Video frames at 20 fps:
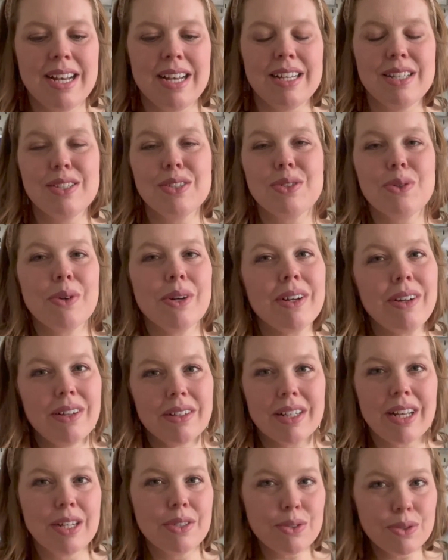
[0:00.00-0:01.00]
store called
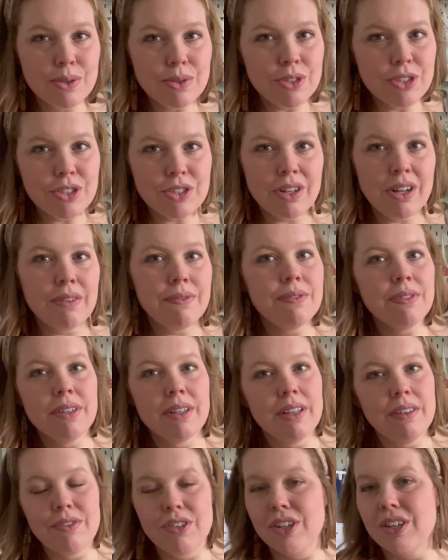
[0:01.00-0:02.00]
Kartonstoff.
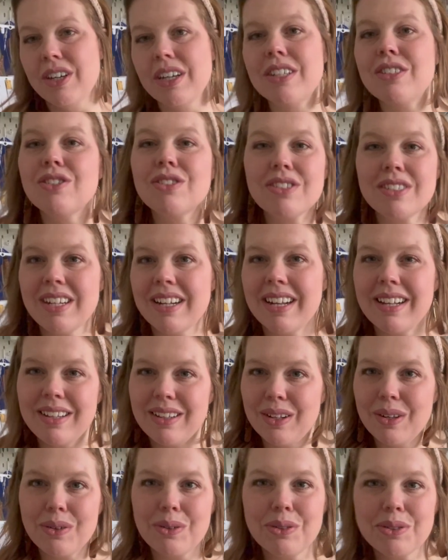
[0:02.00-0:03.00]
If you're interested in
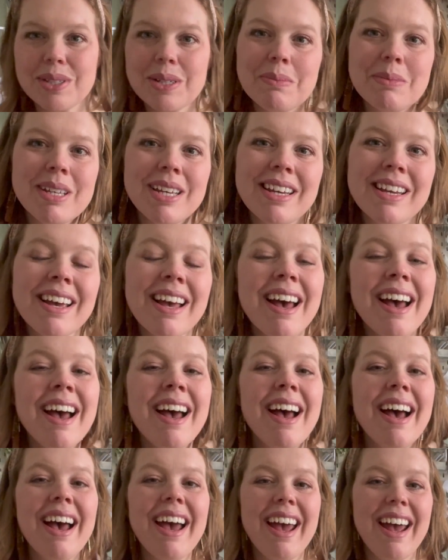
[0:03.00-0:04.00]
local to me,
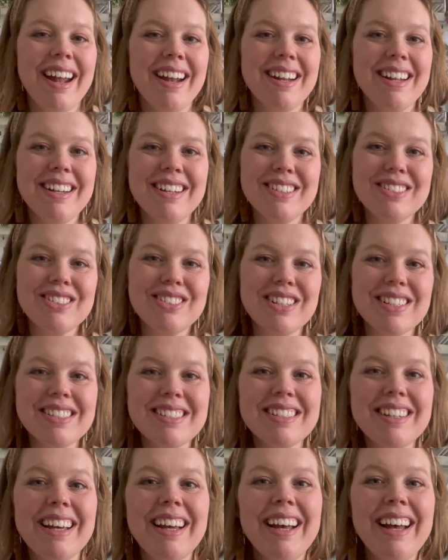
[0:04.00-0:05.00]
and it is just
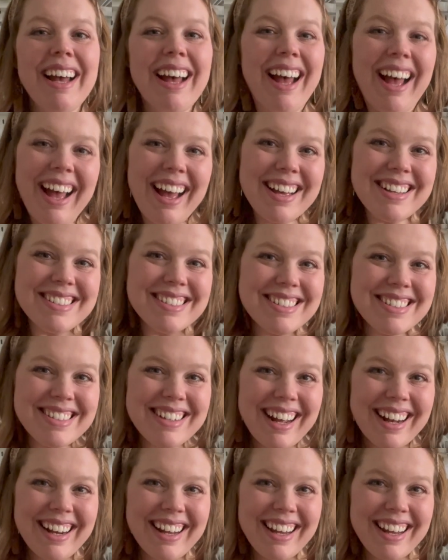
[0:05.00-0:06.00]

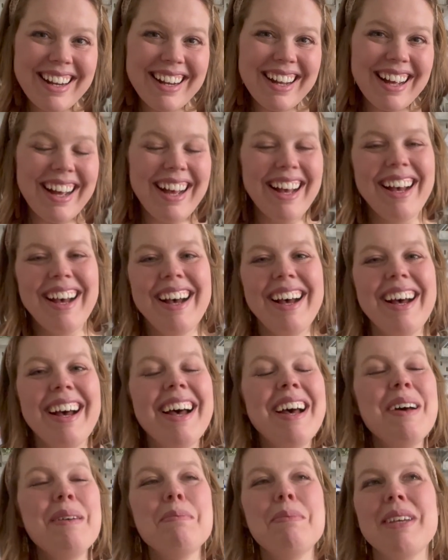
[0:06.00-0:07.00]
stunning. But
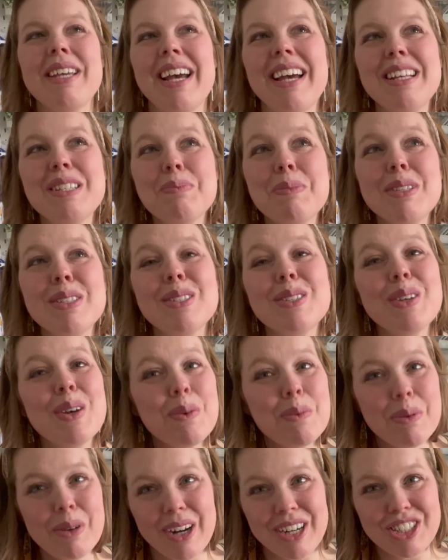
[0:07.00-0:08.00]
yeah, it's been so
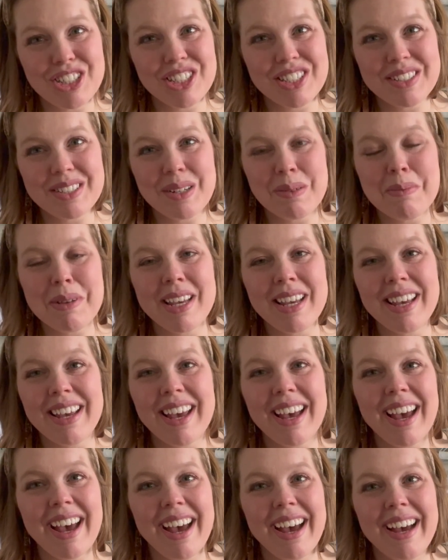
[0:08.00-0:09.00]
precious to me,
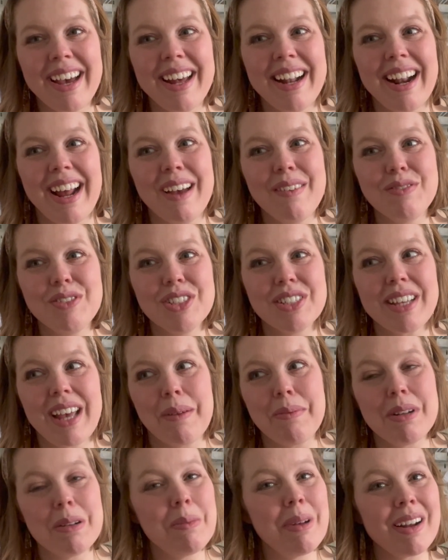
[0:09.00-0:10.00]
and I've just
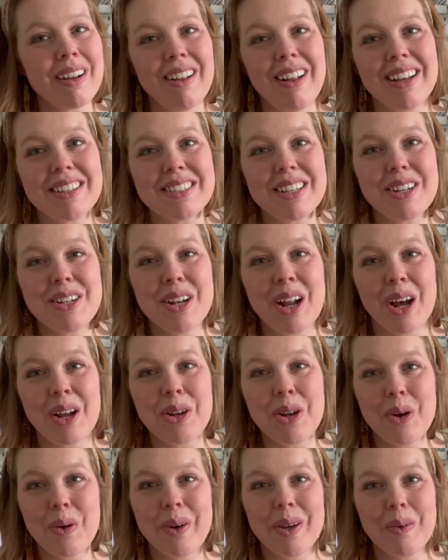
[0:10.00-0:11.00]
kept it in my closet, not
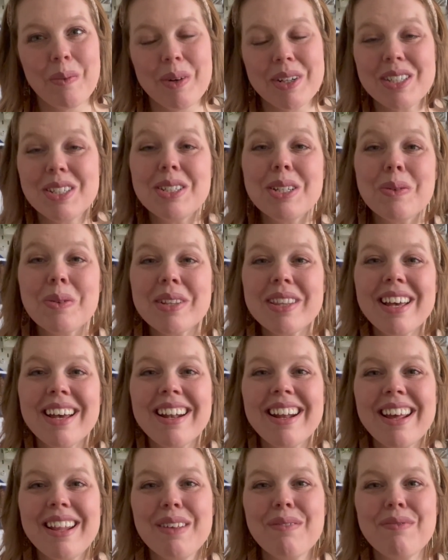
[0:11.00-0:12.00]
knowing what to do with it.
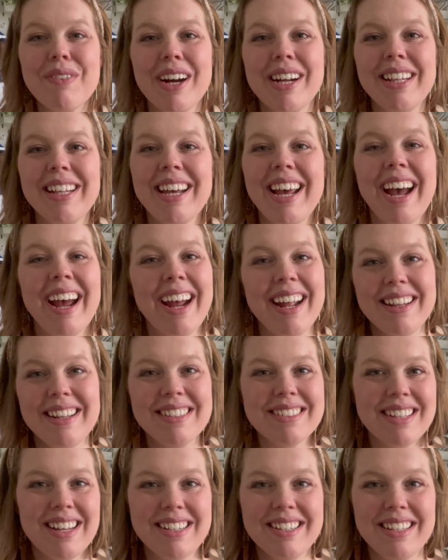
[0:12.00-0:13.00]
And then finally, I had
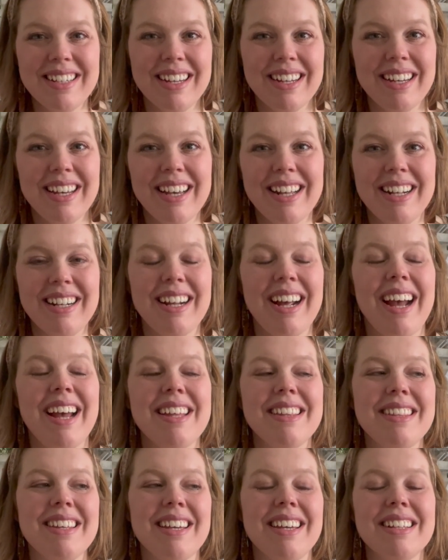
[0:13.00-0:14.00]
this idea, and I
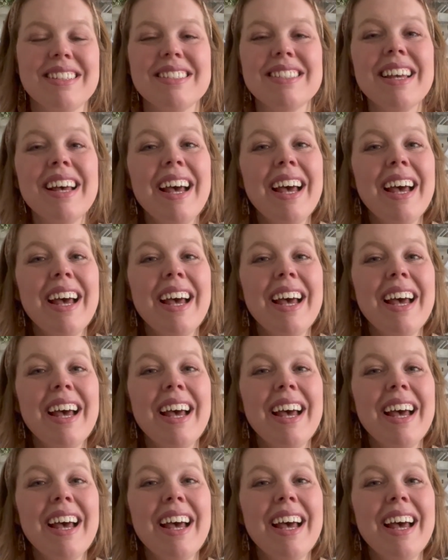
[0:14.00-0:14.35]
think it's